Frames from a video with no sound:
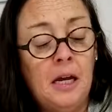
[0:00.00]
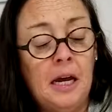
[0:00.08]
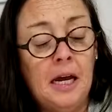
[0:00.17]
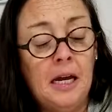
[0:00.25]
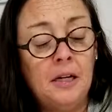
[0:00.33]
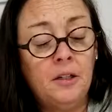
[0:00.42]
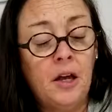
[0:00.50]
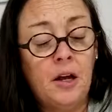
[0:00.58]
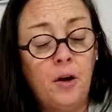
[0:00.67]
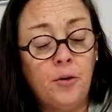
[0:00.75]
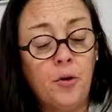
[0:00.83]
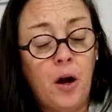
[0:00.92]
and, like
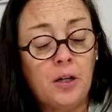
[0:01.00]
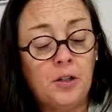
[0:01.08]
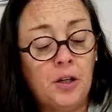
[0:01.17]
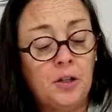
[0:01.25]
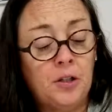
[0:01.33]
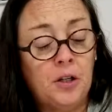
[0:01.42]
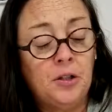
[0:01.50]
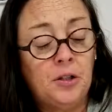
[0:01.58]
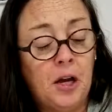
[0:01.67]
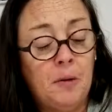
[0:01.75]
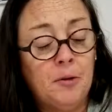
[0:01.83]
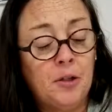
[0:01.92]
other oxidants, is
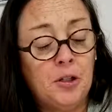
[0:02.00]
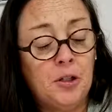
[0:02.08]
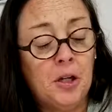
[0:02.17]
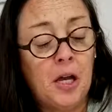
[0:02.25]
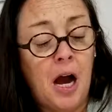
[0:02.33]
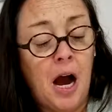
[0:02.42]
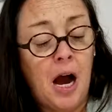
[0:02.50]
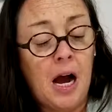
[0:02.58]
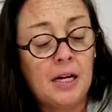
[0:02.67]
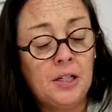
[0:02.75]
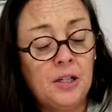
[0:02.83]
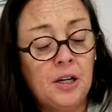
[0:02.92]
damaging to the
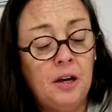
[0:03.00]
eyes